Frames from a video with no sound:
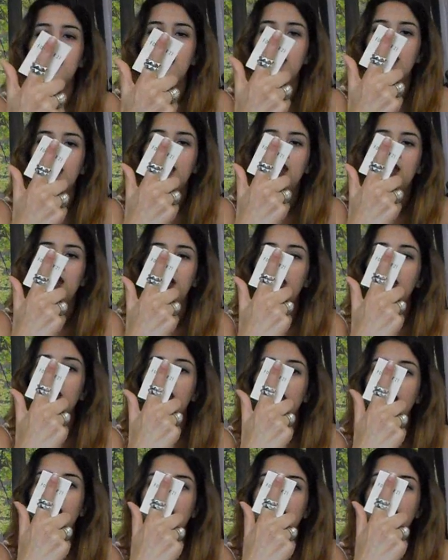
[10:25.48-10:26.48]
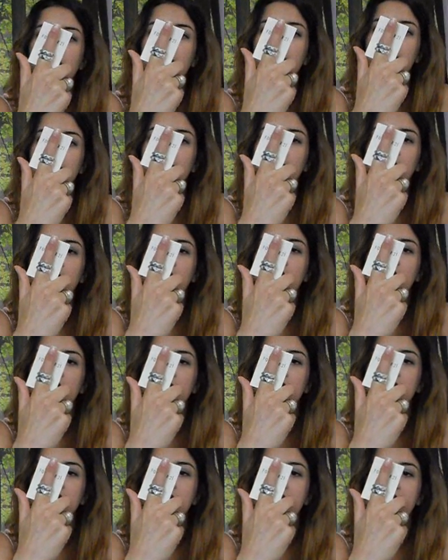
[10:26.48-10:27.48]
it. So
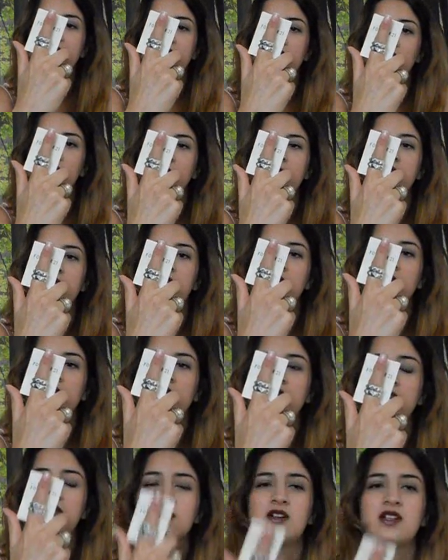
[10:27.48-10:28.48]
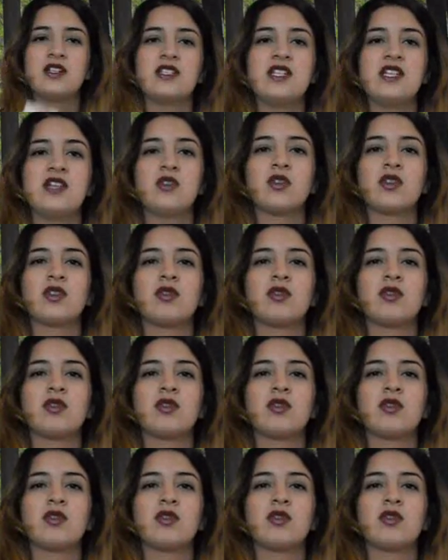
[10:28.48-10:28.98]
that's €3.90 or